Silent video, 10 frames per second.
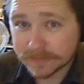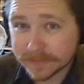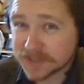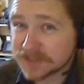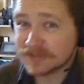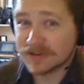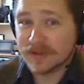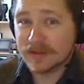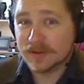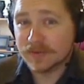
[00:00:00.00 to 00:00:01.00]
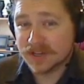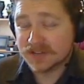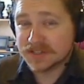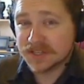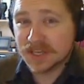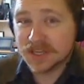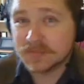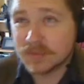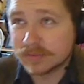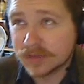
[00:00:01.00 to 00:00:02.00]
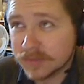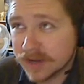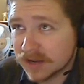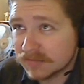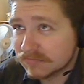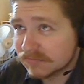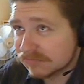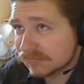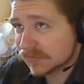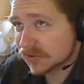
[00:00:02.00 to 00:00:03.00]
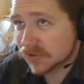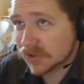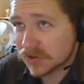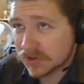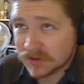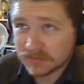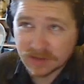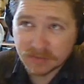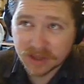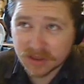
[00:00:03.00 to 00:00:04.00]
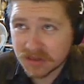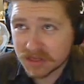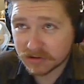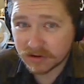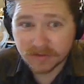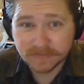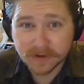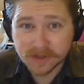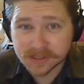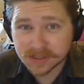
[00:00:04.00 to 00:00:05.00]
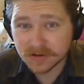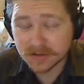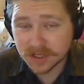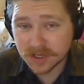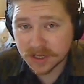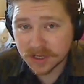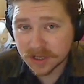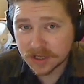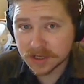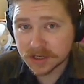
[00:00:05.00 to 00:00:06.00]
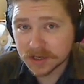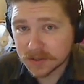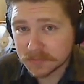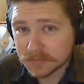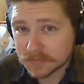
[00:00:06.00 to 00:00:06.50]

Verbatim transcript: Funny story about me: when I was a kid, probably about maybe 3 or 4 years old. I